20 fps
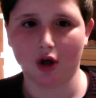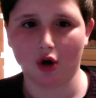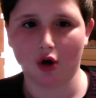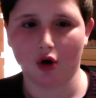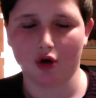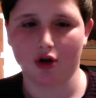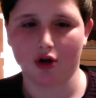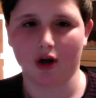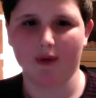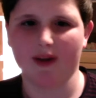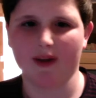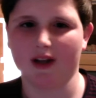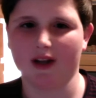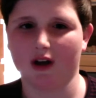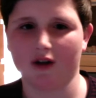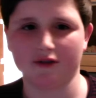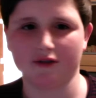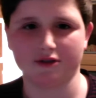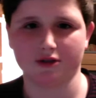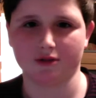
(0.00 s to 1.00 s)
or going
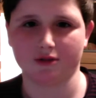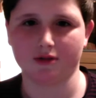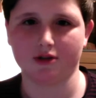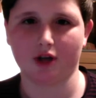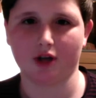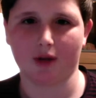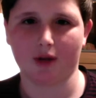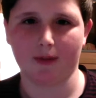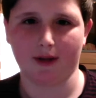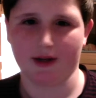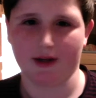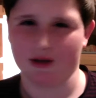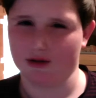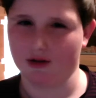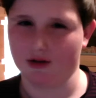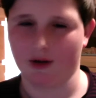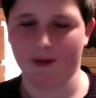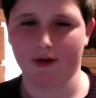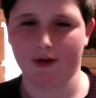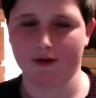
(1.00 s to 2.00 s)
off topic or
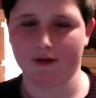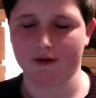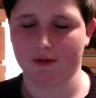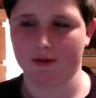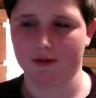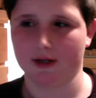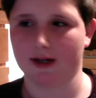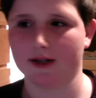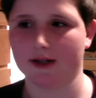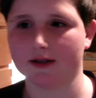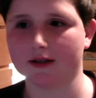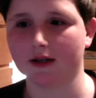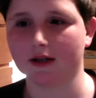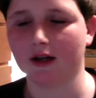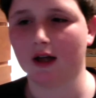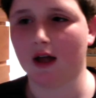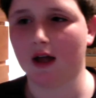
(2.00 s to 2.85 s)
going off subject.